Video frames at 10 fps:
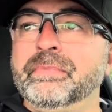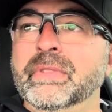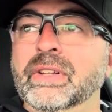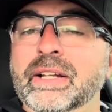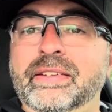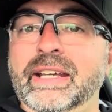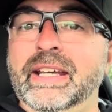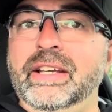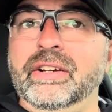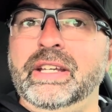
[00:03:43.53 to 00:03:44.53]
Let's say
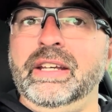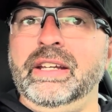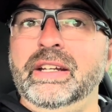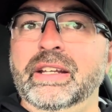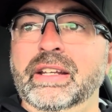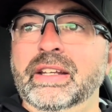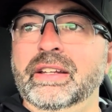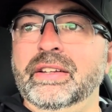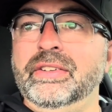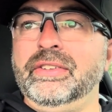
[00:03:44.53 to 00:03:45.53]
your kid
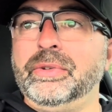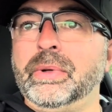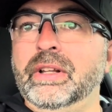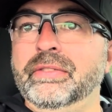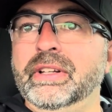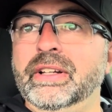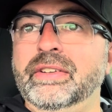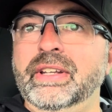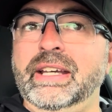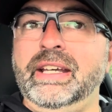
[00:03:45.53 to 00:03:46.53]
is 12 and let's
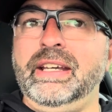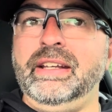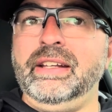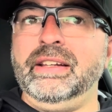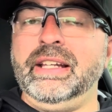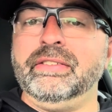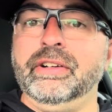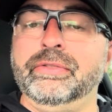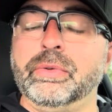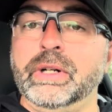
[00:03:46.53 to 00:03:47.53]
say they
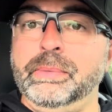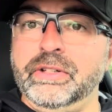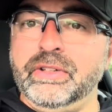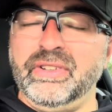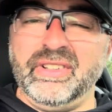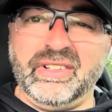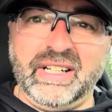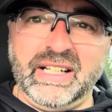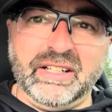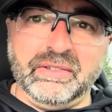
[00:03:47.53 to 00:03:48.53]
throw 40 pitches, all
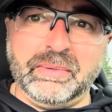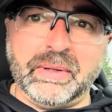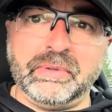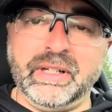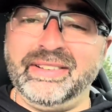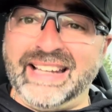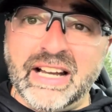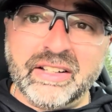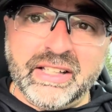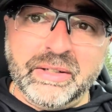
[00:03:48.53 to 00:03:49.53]
right? I don't remember
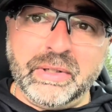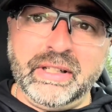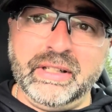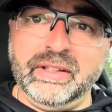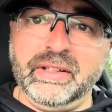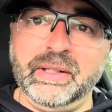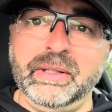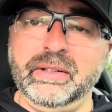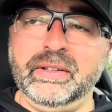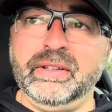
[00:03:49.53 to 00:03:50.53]
exactly what
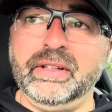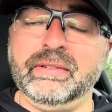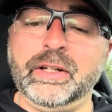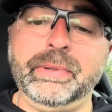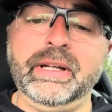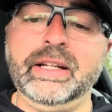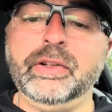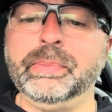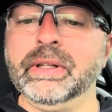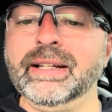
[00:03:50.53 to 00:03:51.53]
the rest period
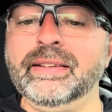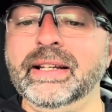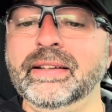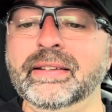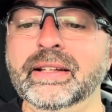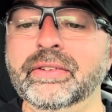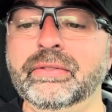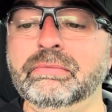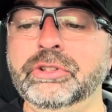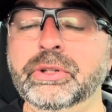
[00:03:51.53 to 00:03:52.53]
is, but let's say it says
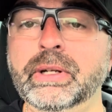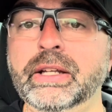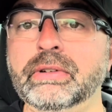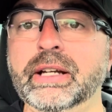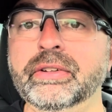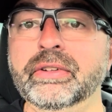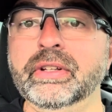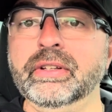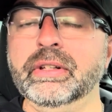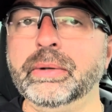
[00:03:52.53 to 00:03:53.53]
2 days rest,
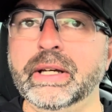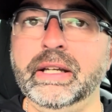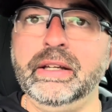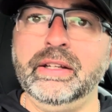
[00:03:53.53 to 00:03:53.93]
okay?